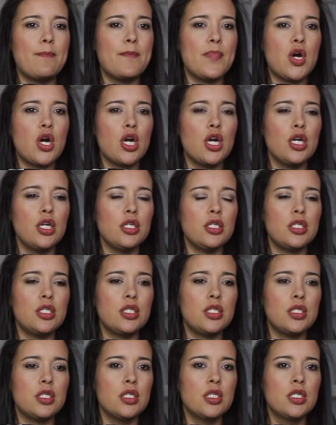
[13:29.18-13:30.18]

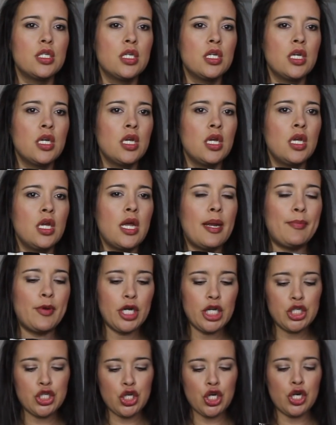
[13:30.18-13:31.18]
Mart. I'm
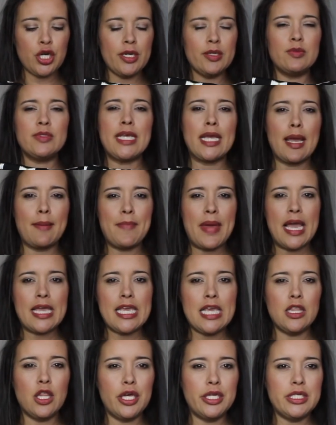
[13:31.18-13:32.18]
pretty sure it was like a
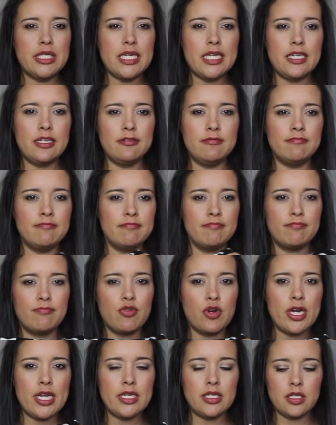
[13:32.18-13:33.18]
Maggie London
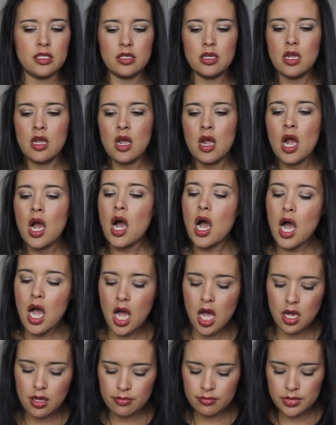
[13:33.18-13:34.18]
print.
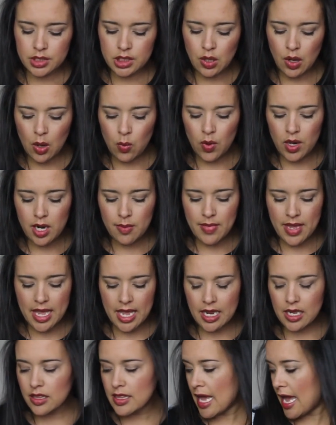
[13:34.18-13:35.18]
Um, so I want to
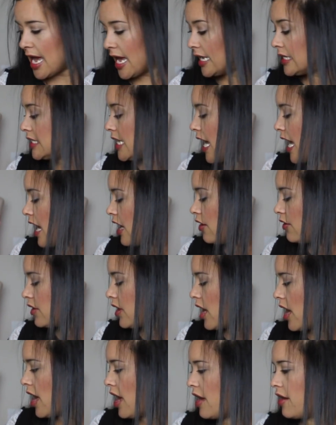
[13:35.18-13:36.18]
make that
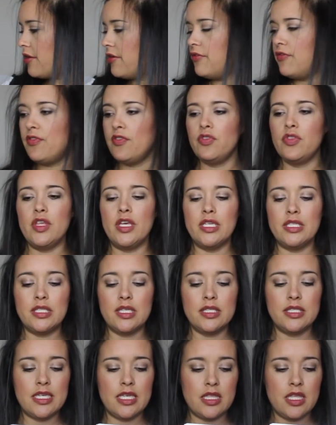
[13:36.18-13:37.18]
out of this
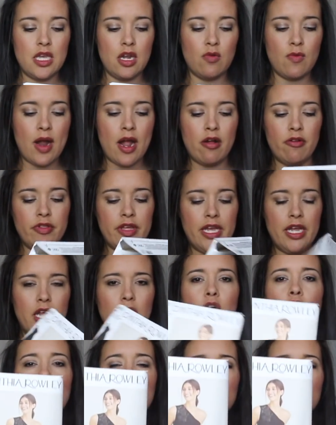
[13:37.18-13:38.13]
Cynthia Rowley